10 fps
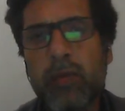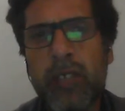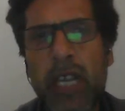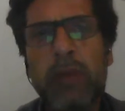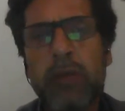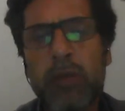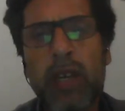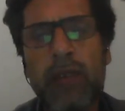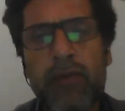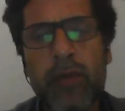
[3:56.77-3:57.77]

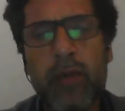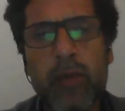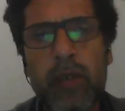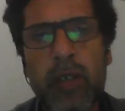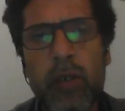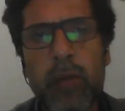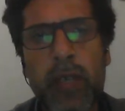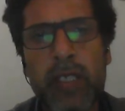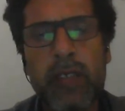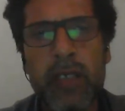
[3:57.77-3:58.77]
tribes who
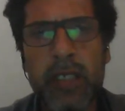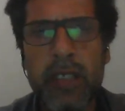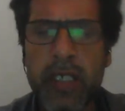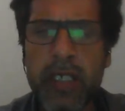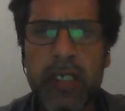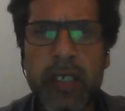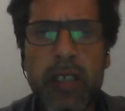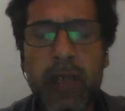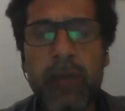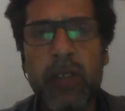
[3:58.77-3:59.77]
occupied and
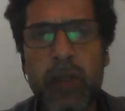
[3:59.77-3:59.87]
live in